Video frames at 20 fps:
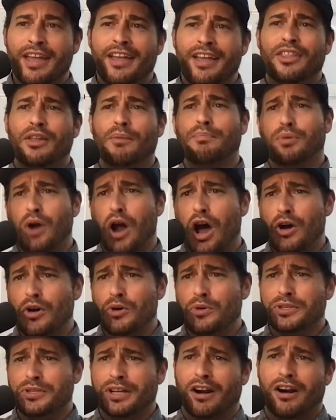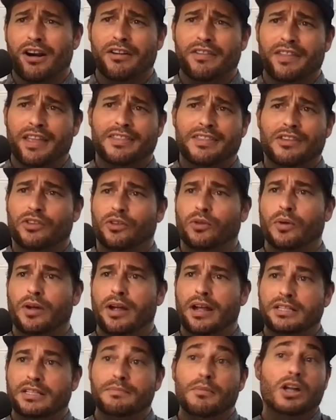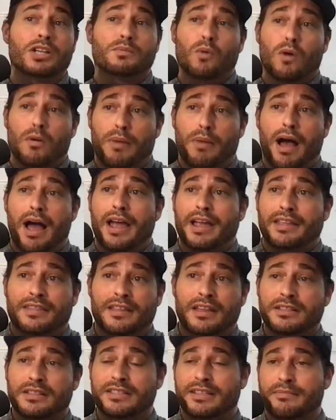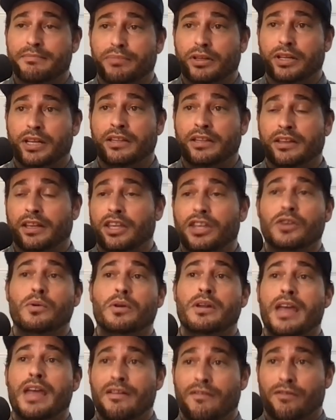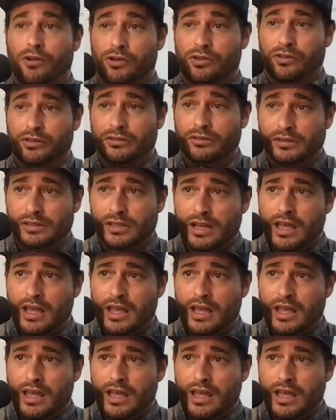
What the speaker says: The pros are that this creates much more buy-in than simply the Q&A version,